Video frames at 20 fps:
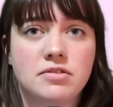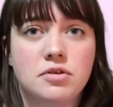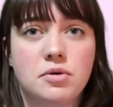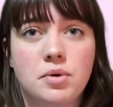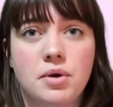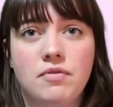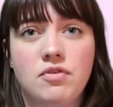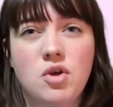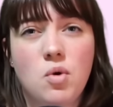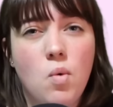So
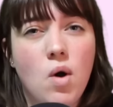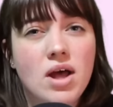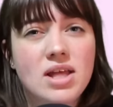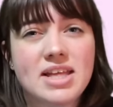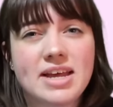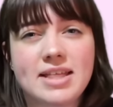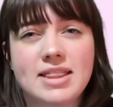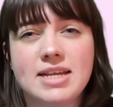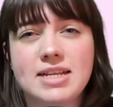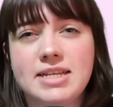if you want,
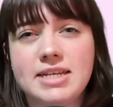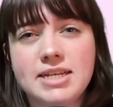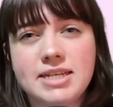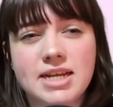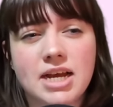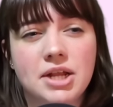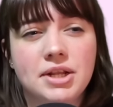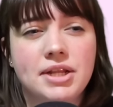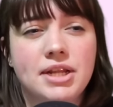like, the detailed